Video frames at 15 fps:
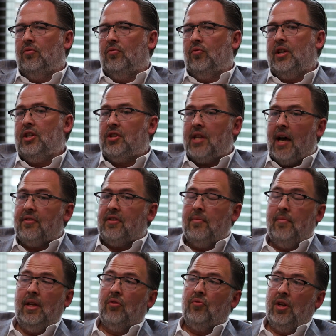reached out to
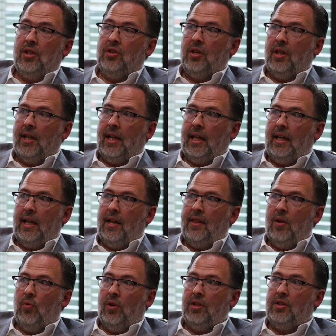me originally and
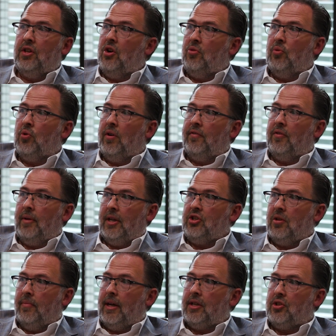they wanted to know more
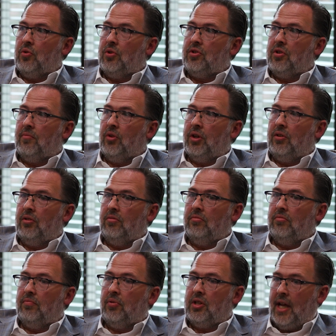information about short-term rental
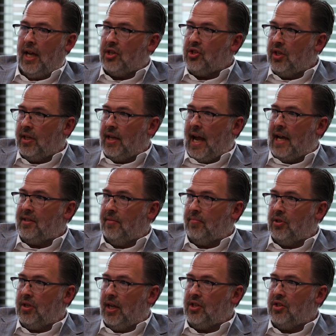protection, asset
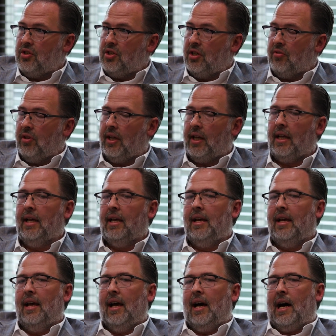protection generally.
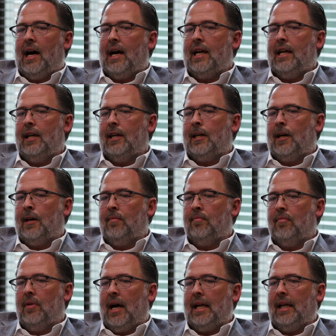
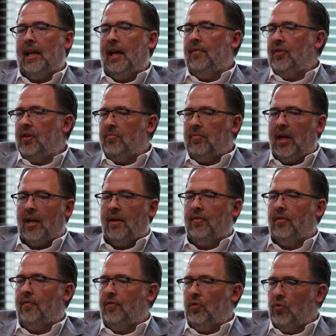I gave them kind of
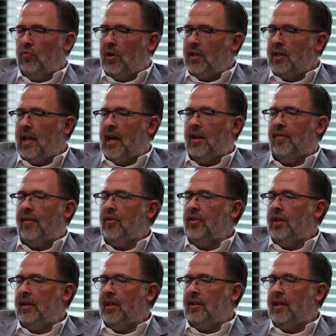a full rundown of
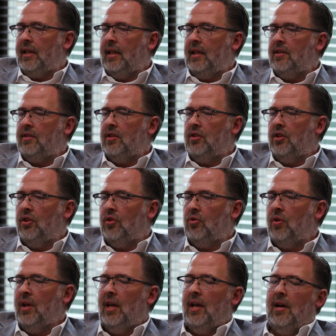everything that they needed to
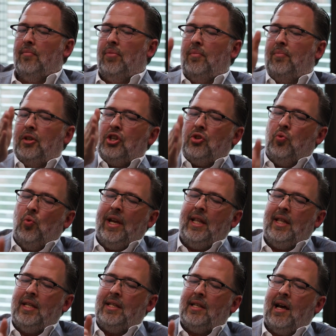do, but
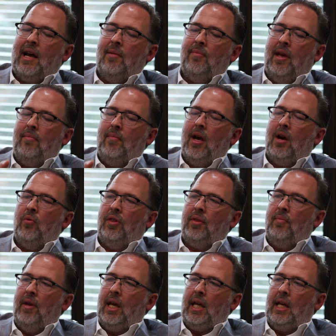between the time they met with
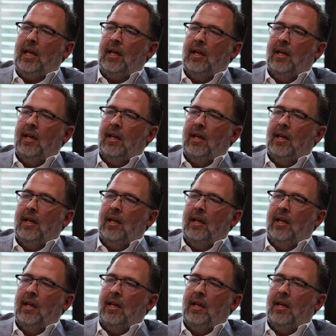me